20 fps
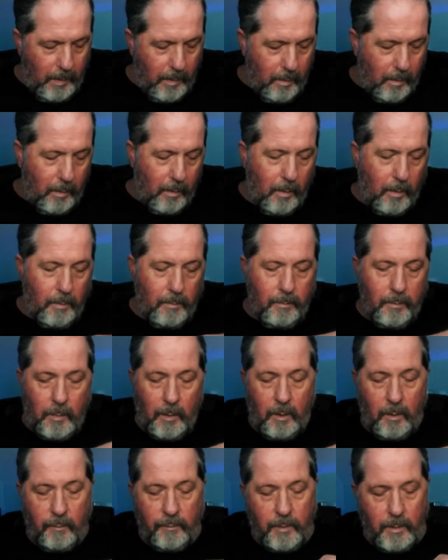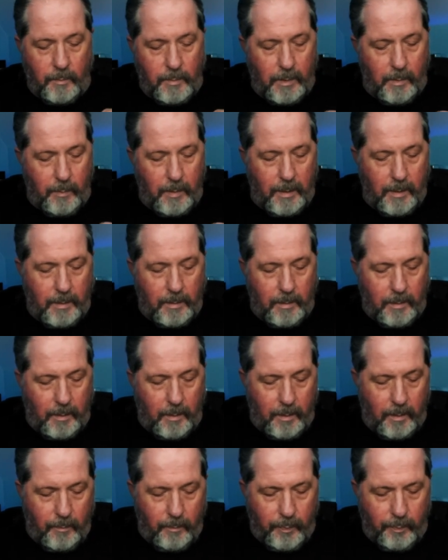All right, off comes
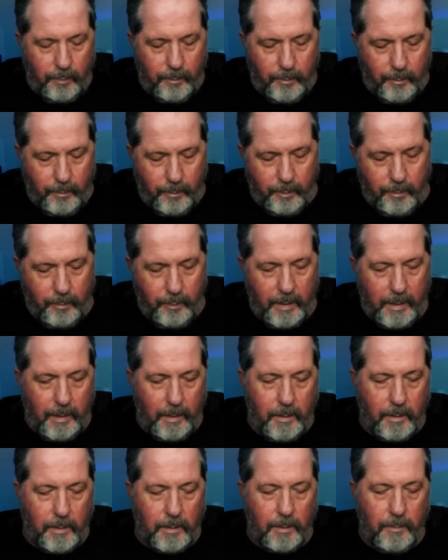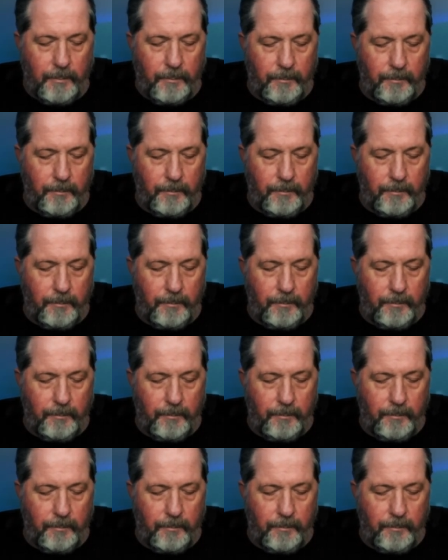the packaging.